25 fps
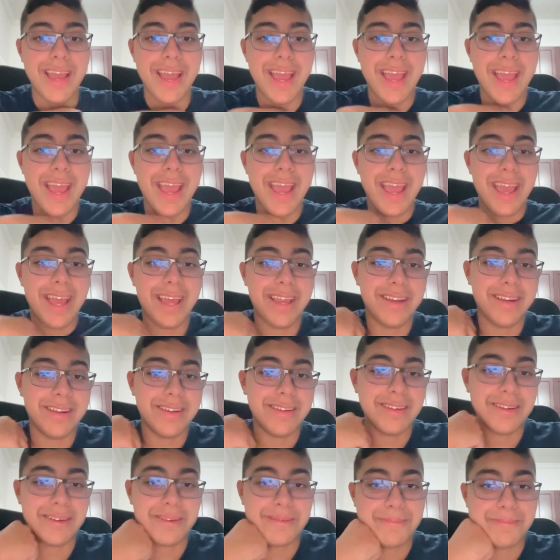
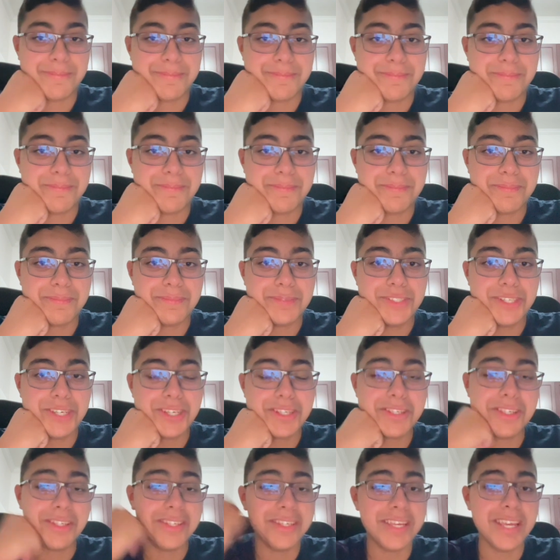and
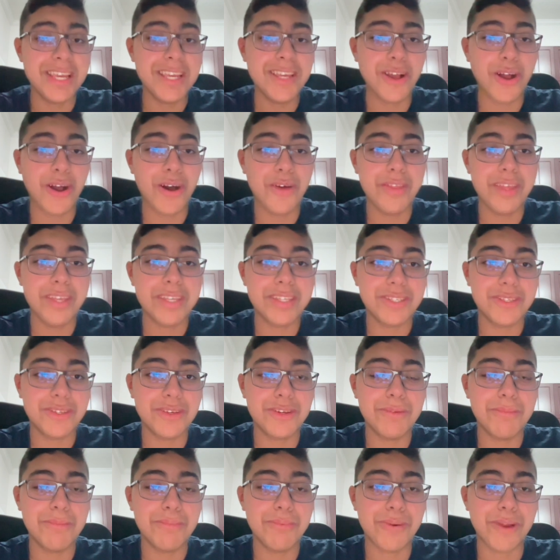just seeing all this
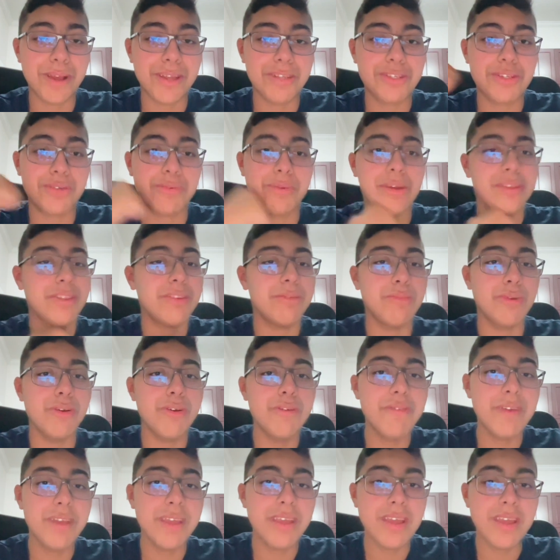good press around the
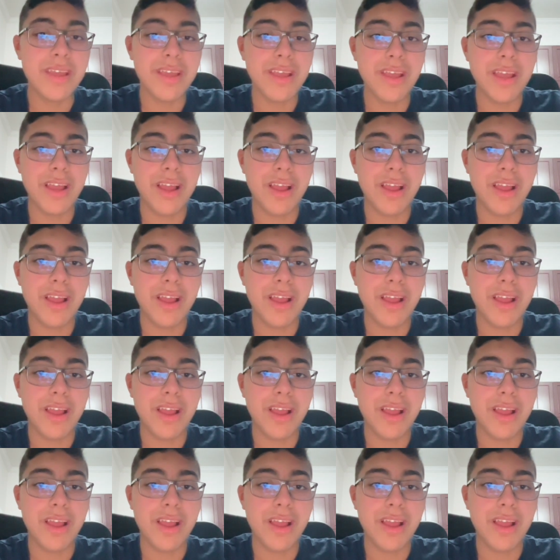movie